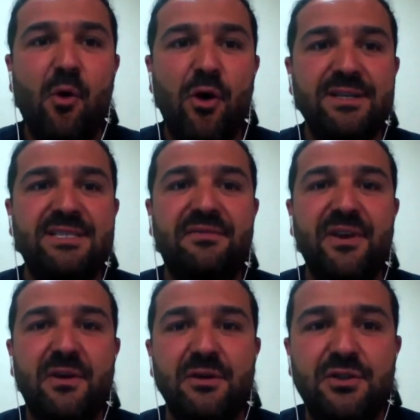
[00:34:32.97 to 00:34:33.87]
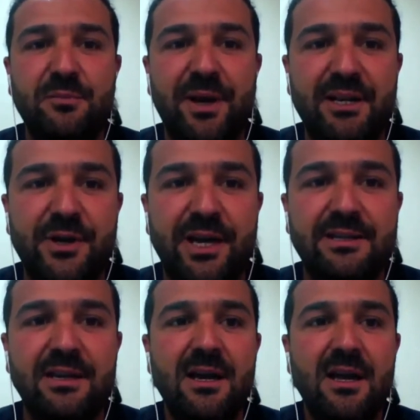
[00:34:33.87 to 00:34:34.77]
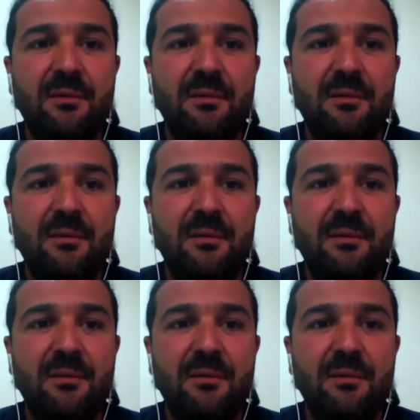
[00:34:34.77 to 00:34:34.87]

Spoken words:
the more it's difficult to penetrate.